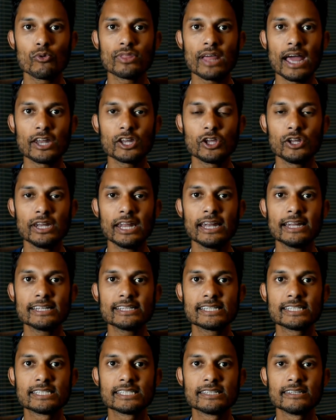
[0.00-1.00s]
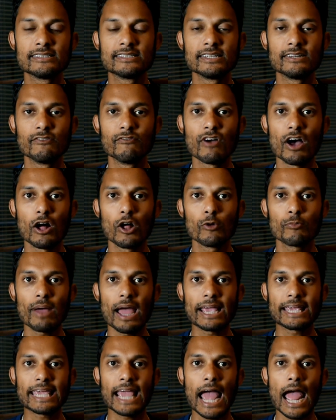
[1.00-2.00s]
that you need to develop
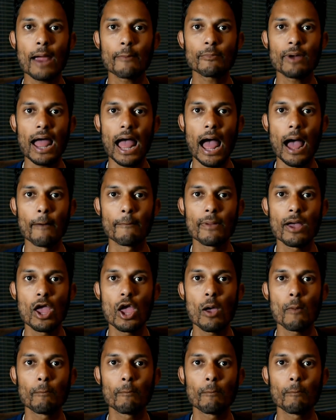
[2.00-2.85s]
a camera app